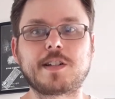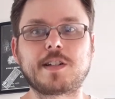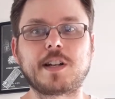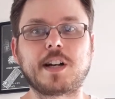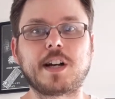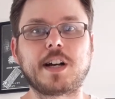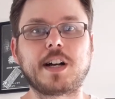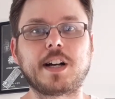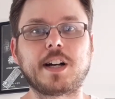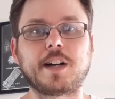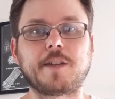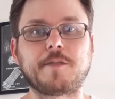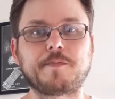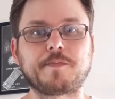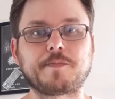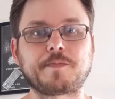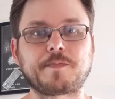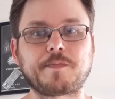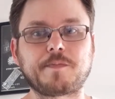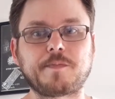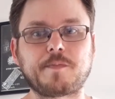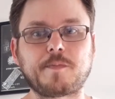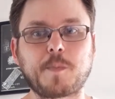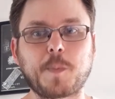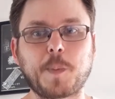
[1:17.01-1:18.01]

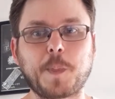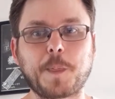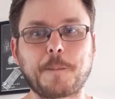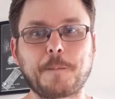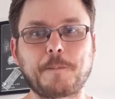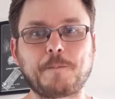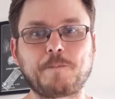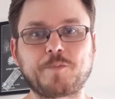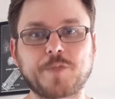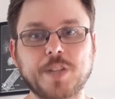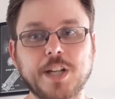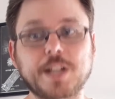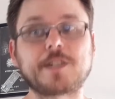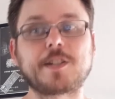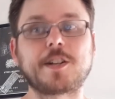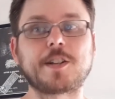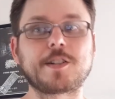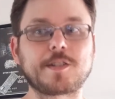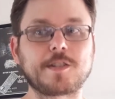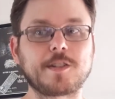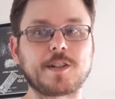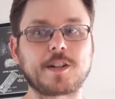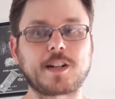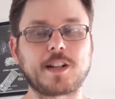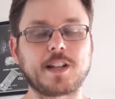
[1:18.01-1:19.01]
does
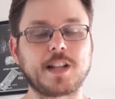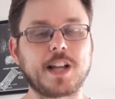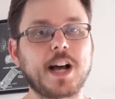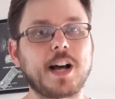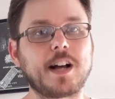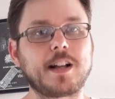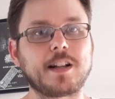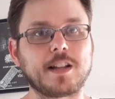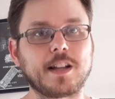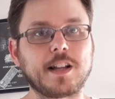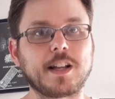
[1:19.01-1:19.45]
look a lot